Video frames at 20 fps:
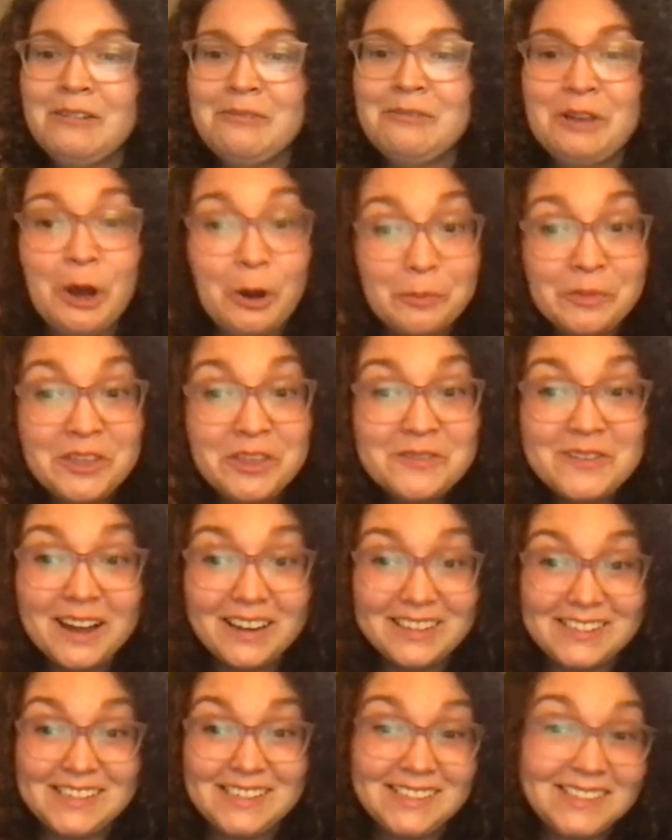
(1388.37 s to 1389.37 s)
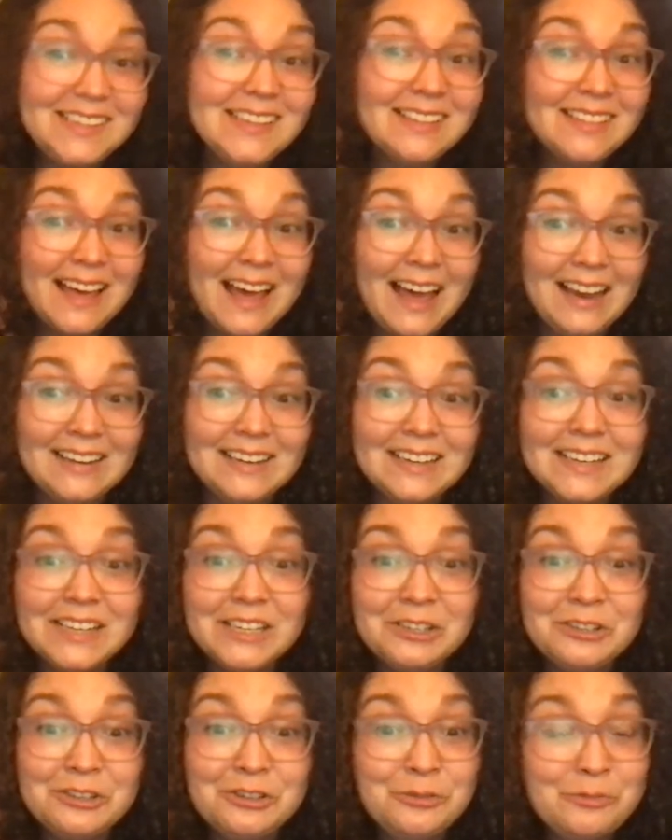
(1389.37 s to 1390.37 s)
We hope that you got to see that.
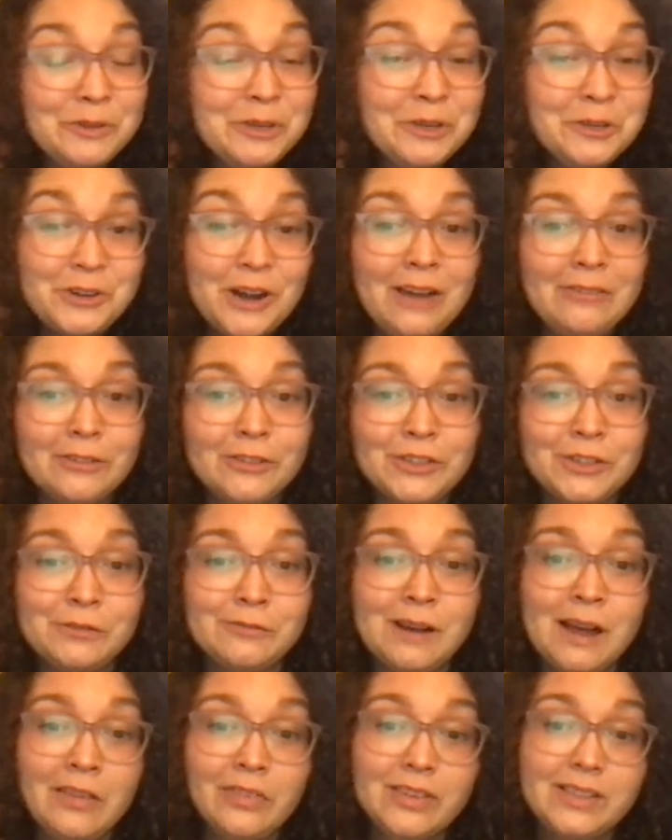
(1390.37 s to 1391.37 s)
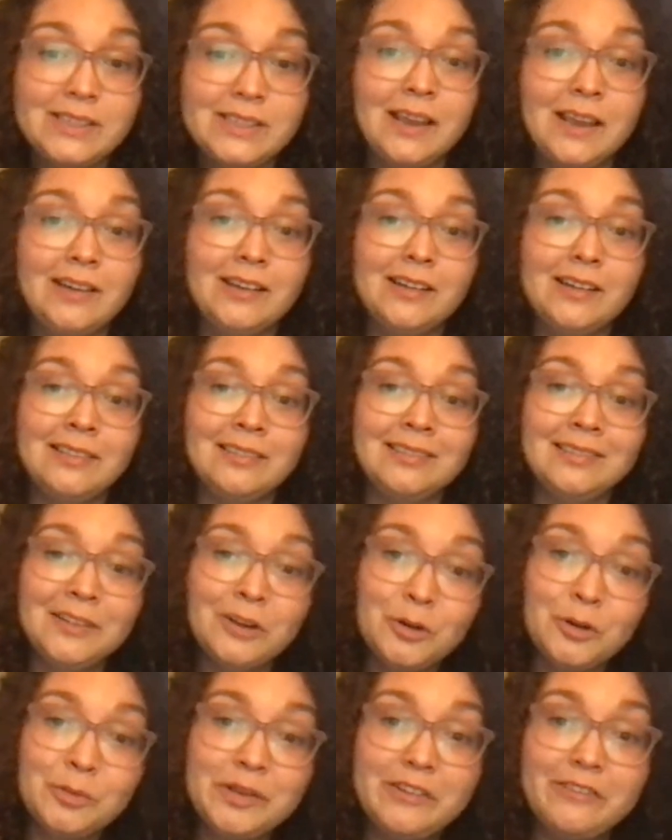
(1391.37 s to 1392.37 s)
Jupiter travels around the sun a
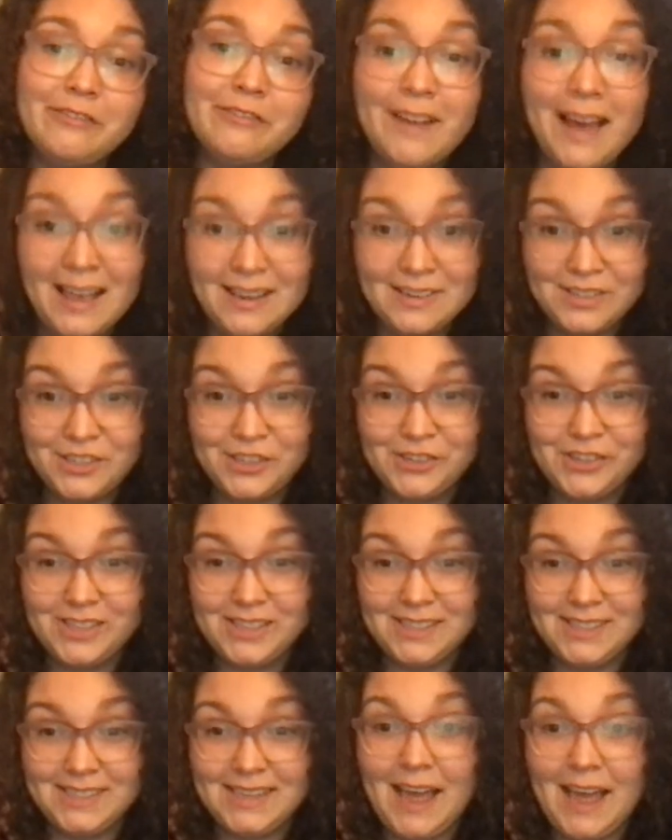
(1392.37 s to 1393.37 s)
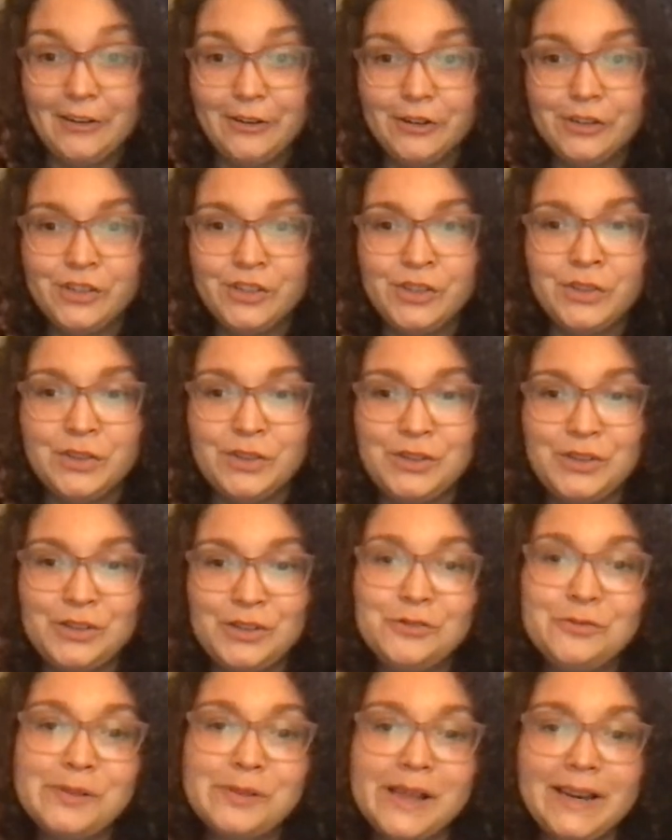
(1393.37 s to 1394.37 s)
little bit faster than Saturn, so the
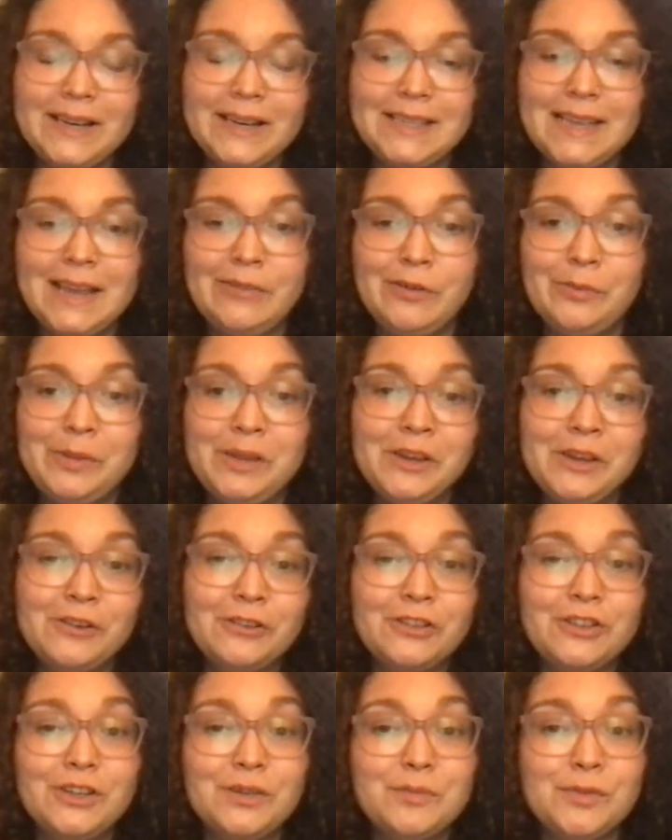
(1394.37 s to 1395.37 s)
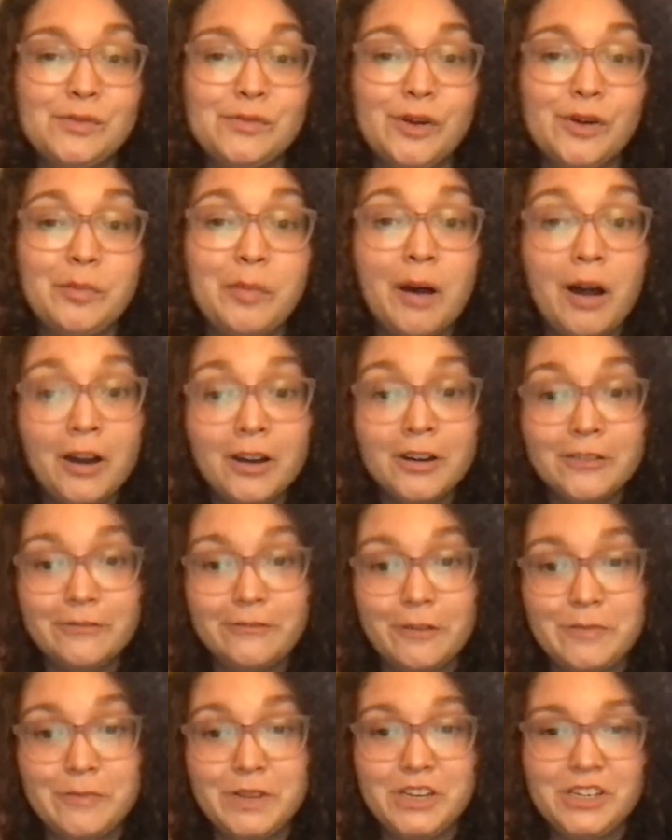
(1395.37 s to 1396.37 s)
two planets have appeared to move
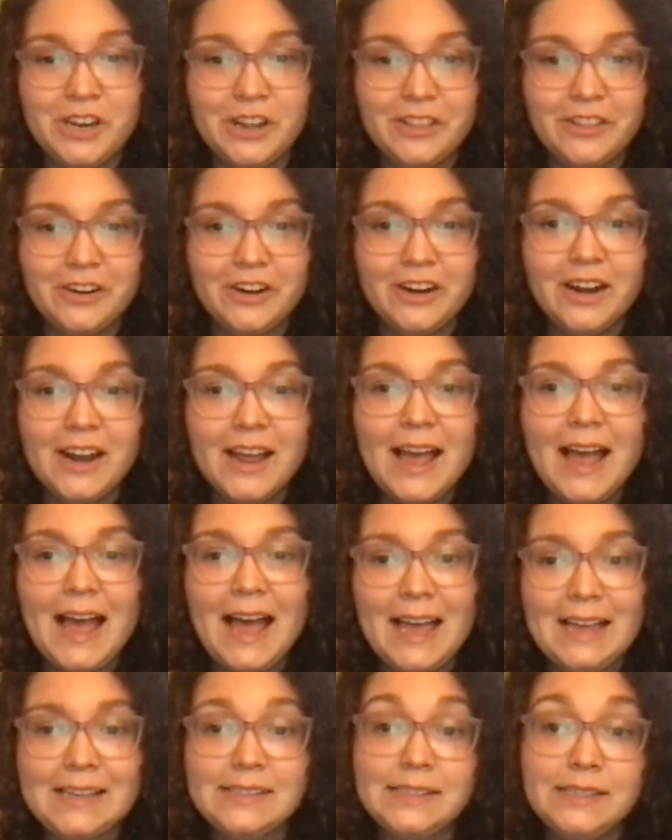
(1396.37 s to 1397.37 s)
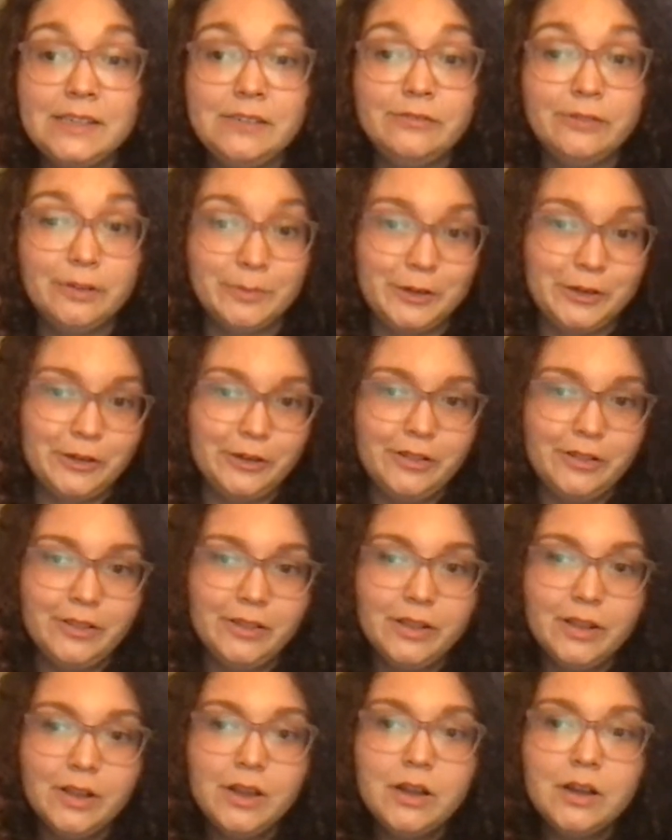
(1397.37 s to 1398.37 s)
apart from each other as seen from Earth.